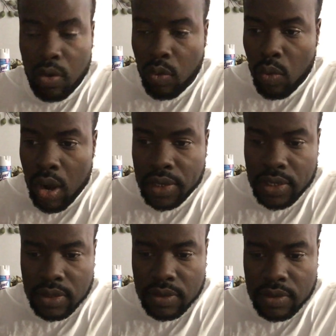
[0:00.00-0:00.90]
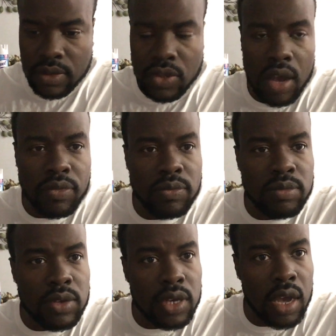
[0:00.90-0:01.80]
One is
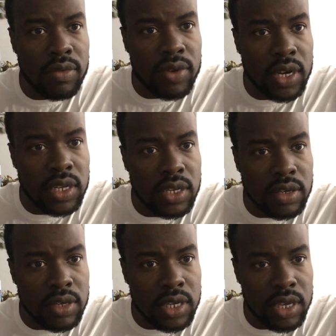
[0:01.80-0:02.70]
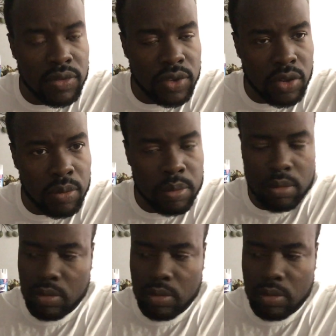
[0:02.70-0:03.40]
you can voluntarily give it up.